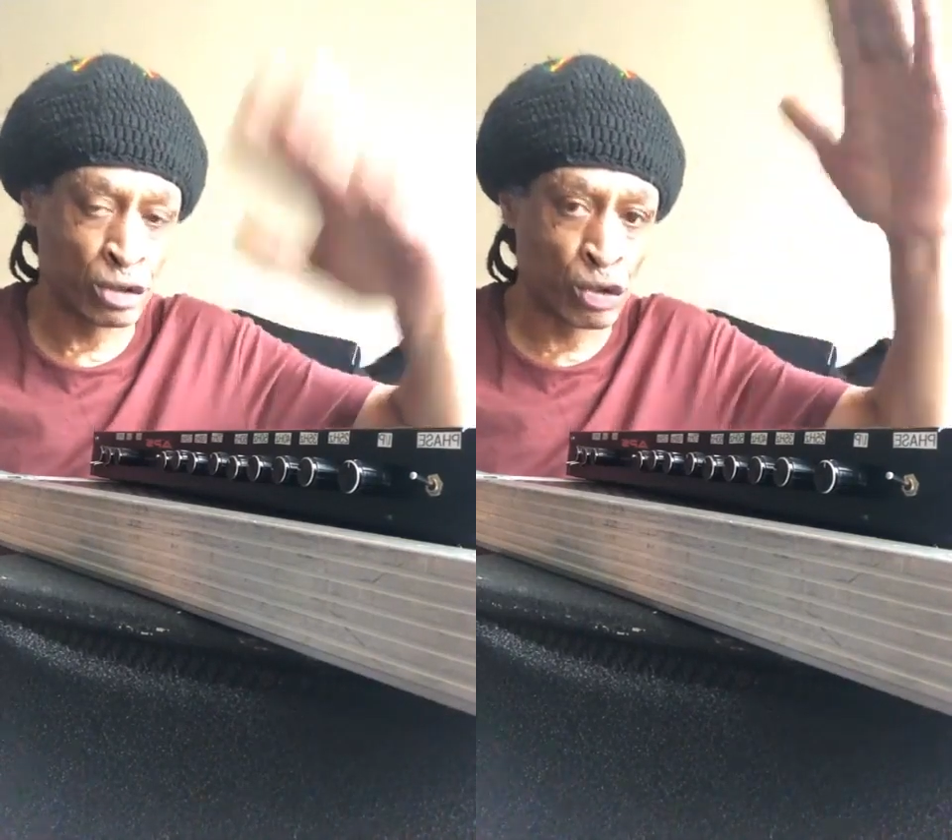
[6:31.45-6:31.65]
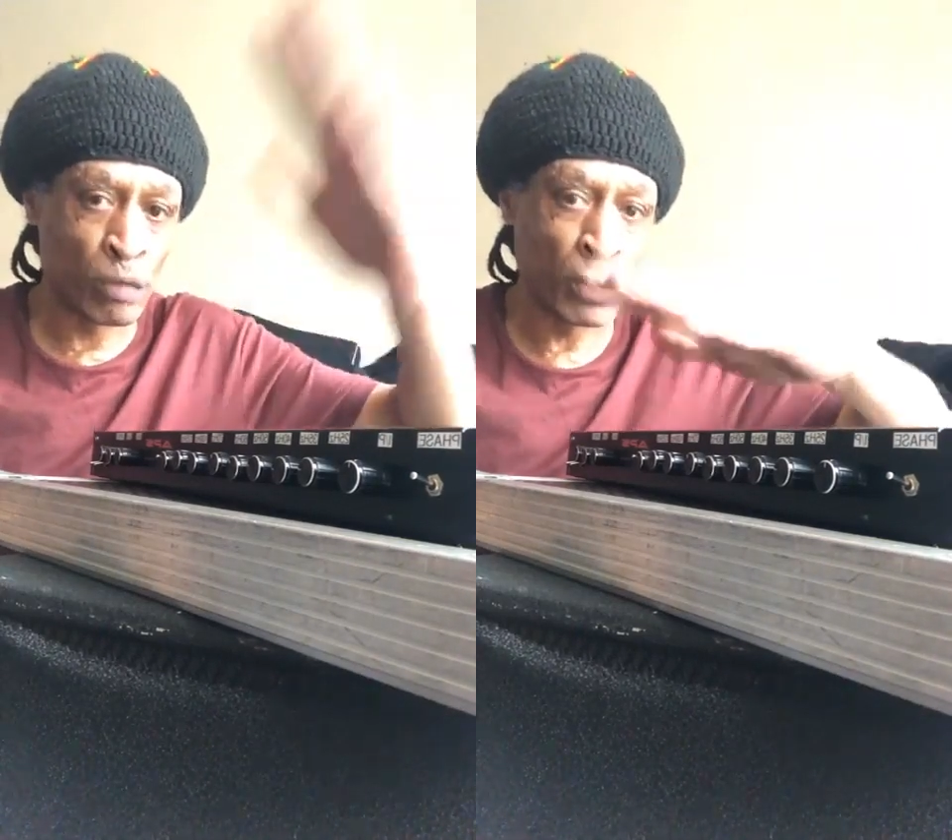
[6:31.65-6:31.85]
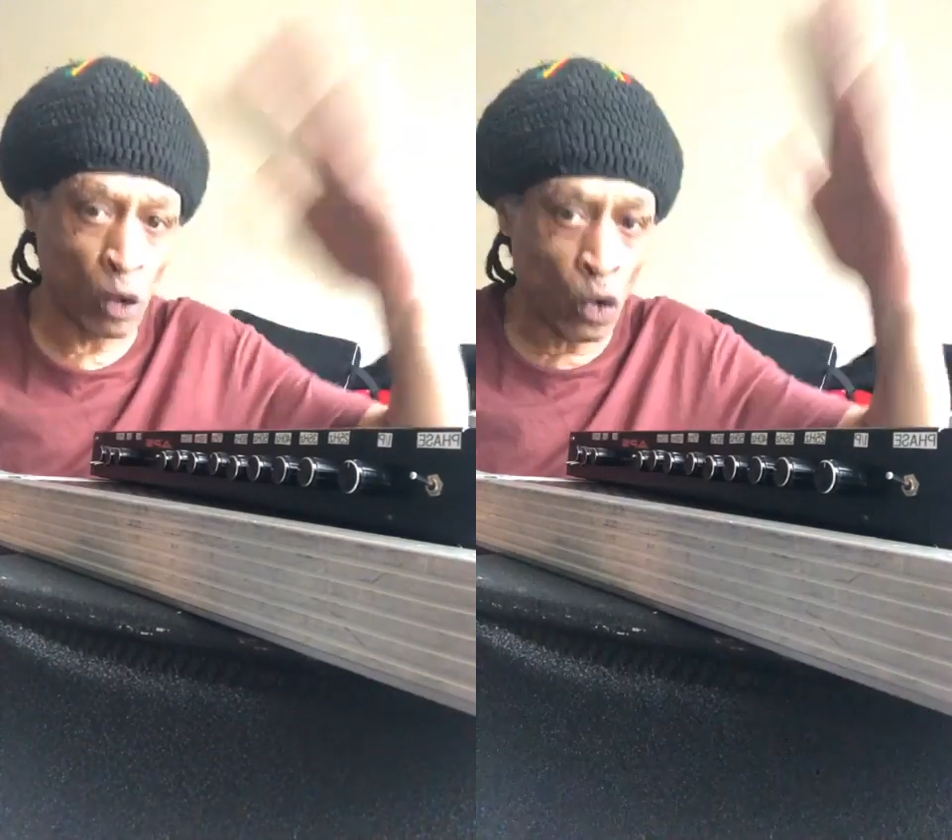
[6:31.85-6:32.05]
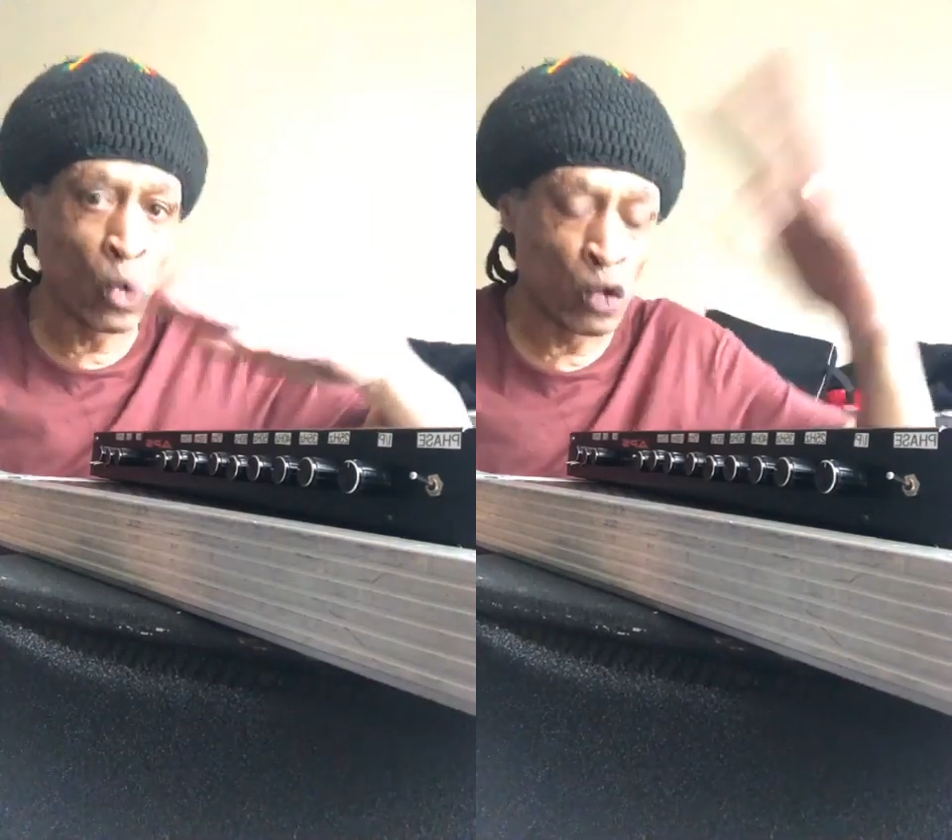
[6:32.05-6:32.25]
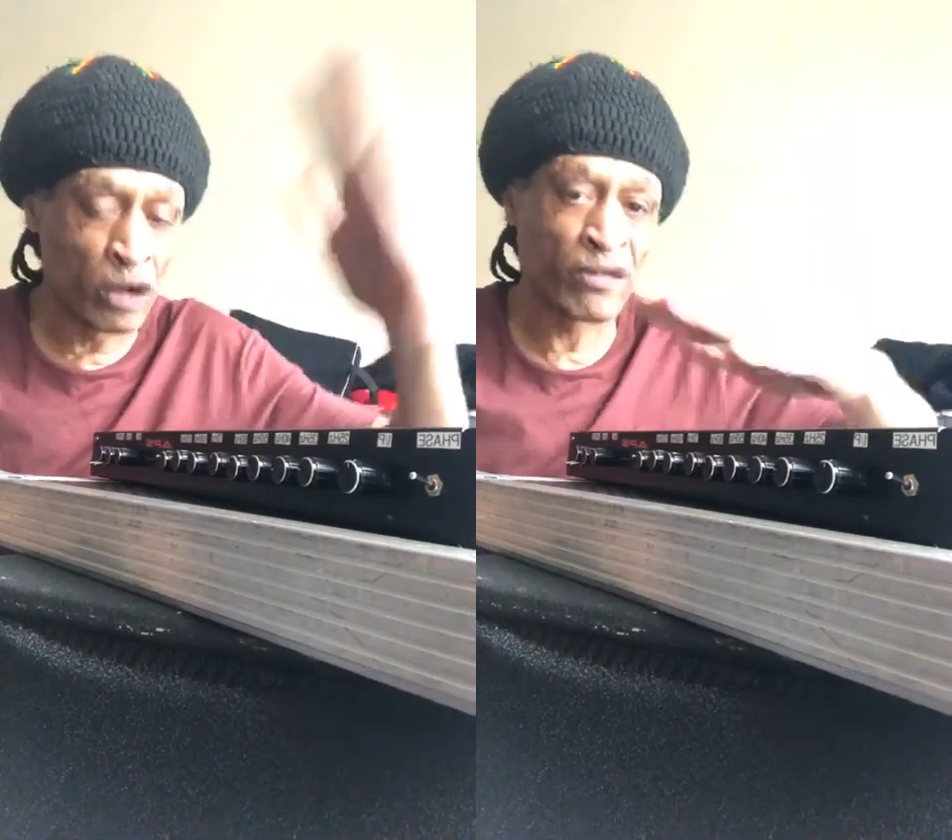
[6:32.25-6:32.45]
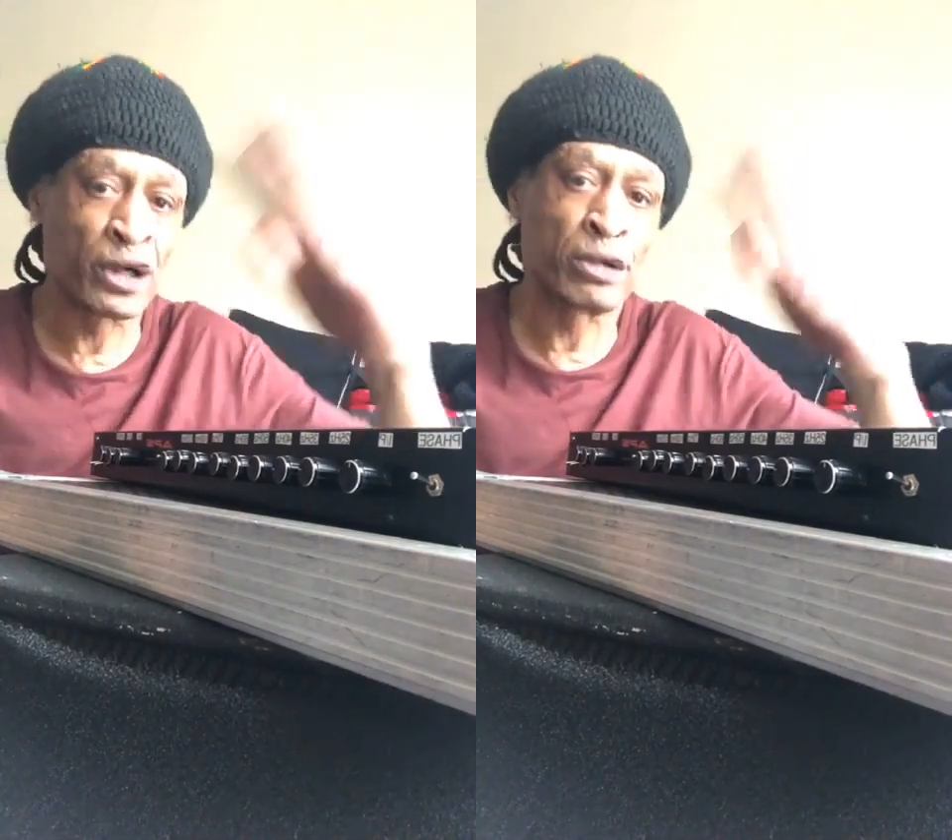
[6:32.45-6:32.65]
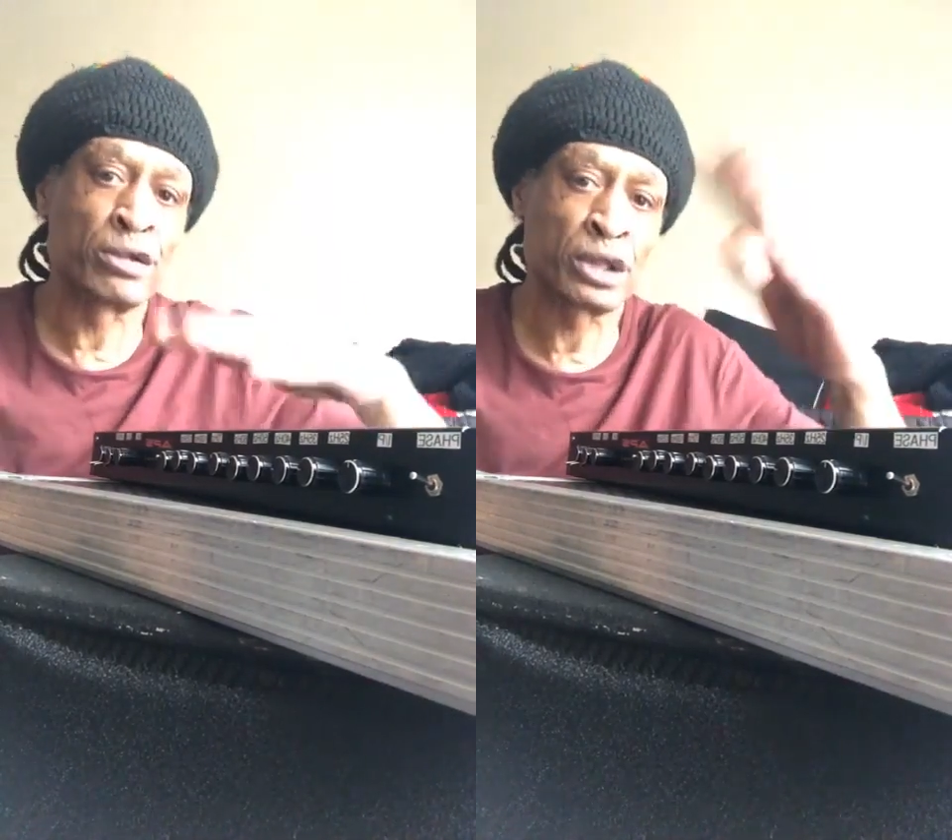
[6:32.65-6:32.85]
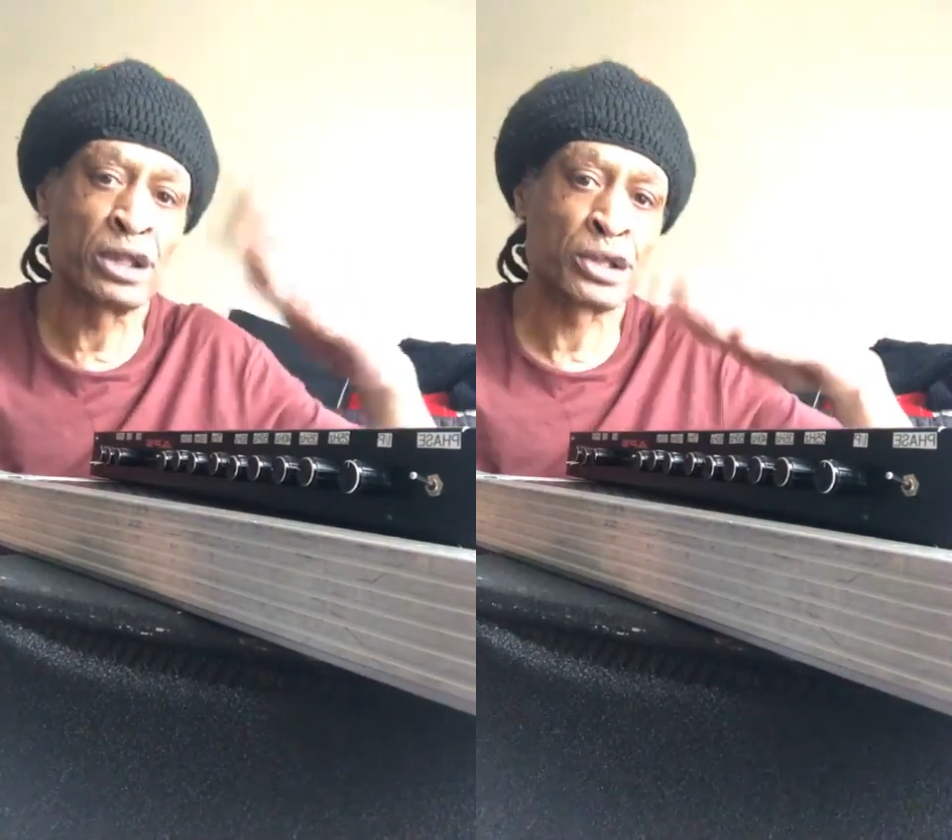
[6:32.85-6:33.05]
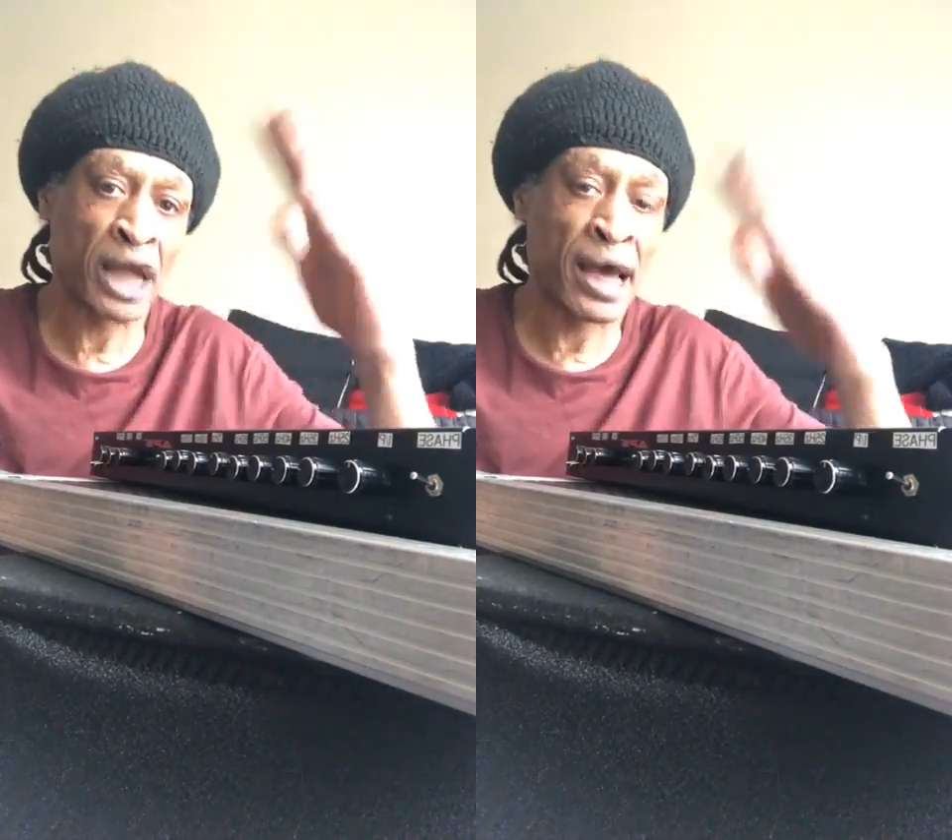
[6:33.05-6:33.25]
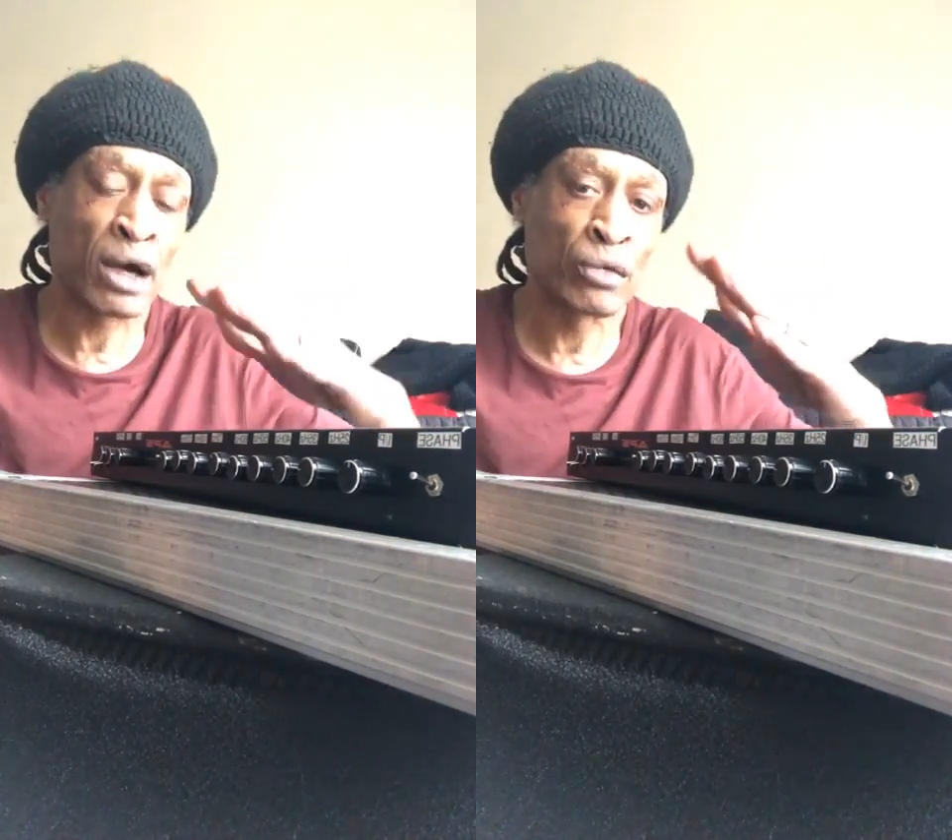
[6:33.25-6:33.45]
you could put all the frequencies
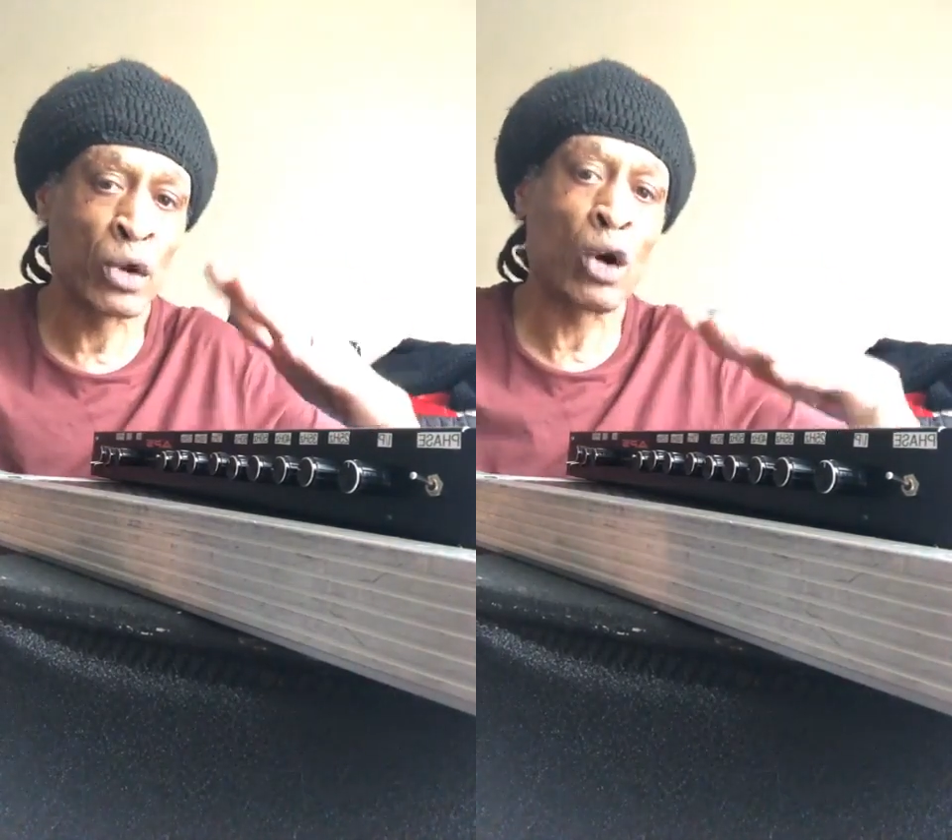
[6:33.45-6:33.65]
down